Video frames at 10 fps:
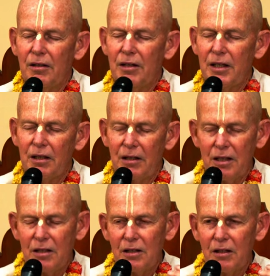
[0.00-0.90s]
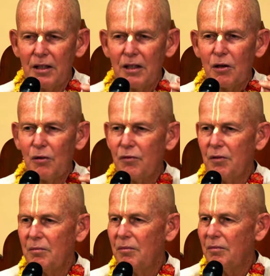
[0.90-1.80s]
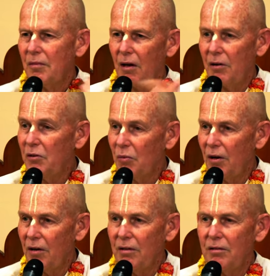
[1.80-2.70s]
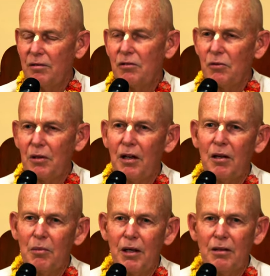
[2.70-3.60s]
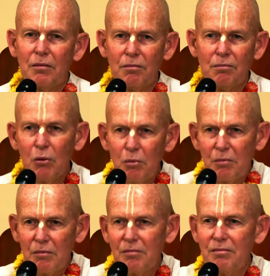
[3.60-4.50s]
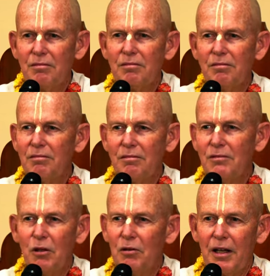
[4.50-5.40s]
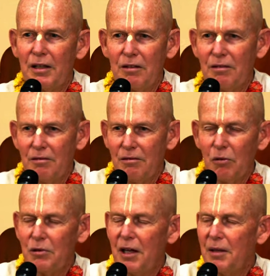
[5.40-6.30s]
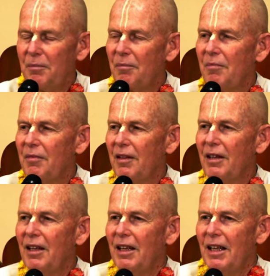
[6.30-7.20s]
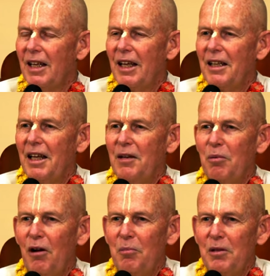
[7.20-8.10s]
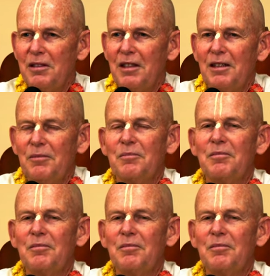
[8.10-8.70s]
they could instantly go from Haridwar to Allahabad. Boom! No time. And then Prabhupada said,